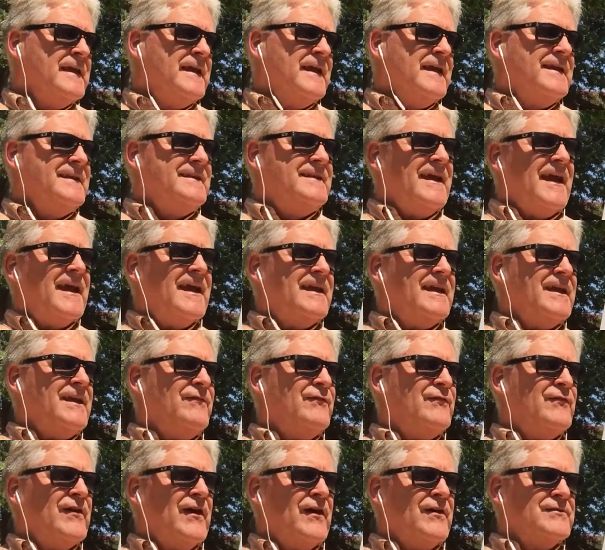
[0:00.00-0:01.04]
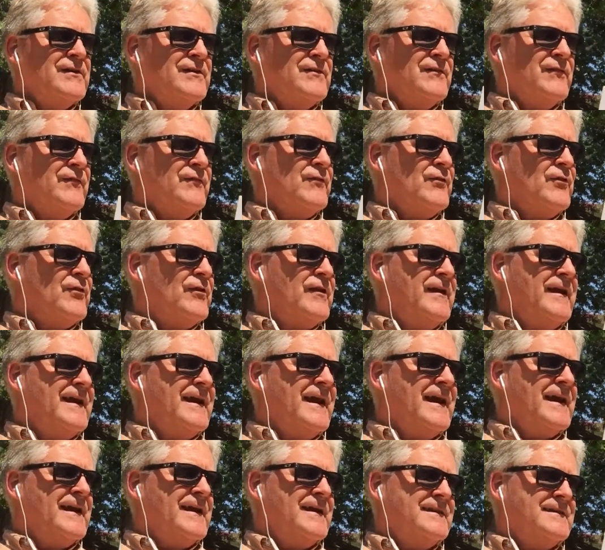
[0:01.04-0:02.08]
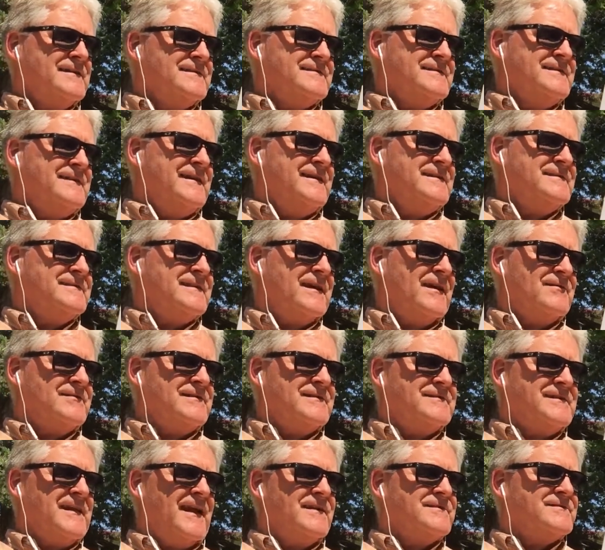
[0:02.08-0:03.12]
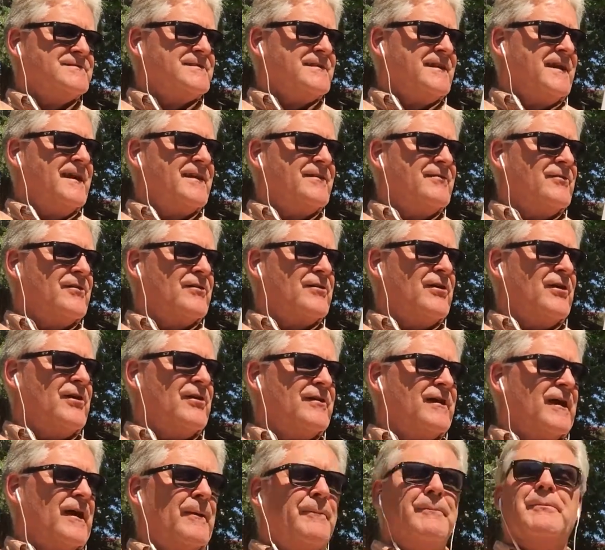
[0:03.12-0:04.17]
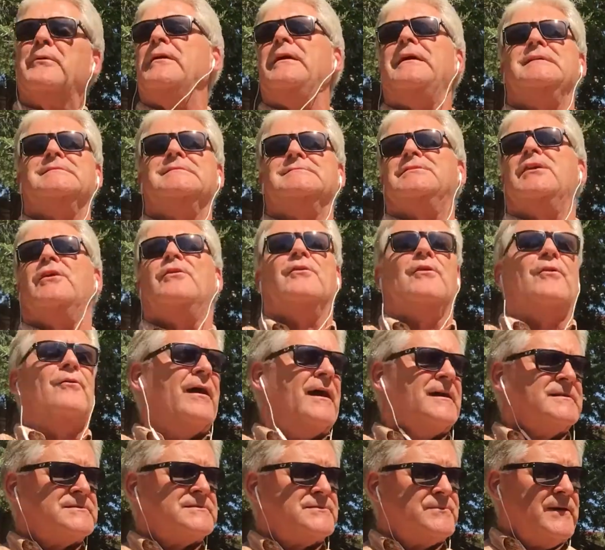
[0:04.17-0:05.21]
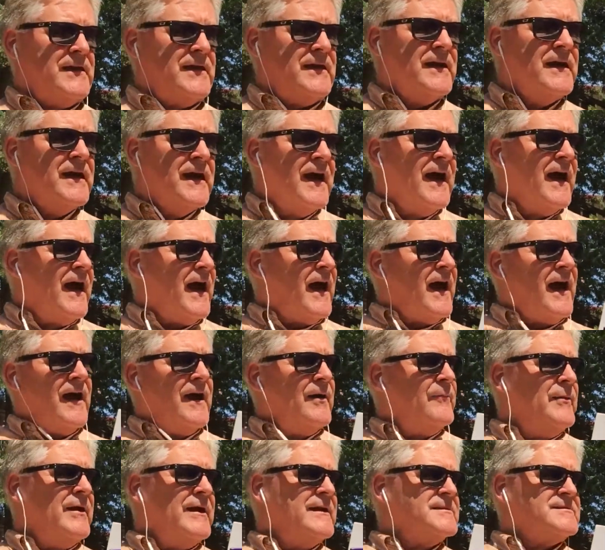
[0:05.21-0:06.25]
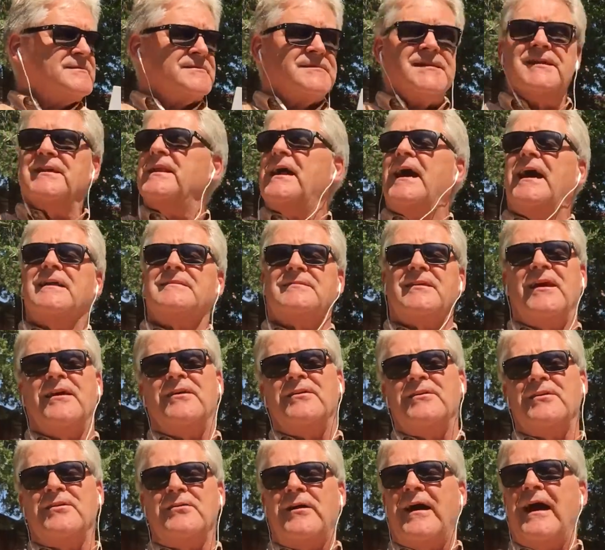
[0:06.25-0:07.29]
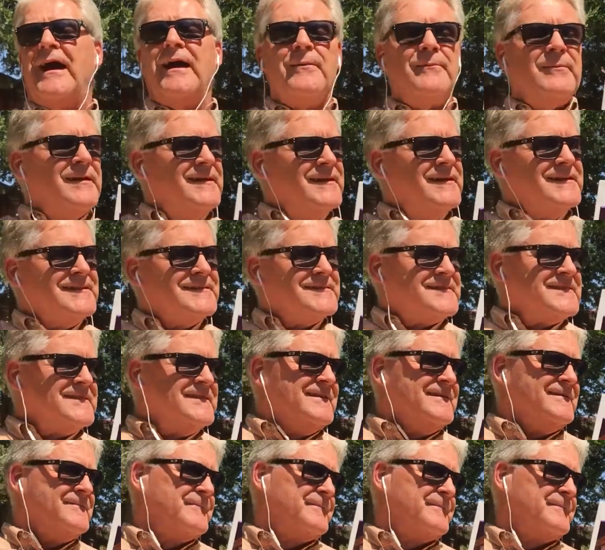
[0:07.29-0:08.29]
Danny fell to the floor. He got on his knees, held his hands together, and called out, Please don't arrest me. I'm innocent. I tell you, I'm innocent.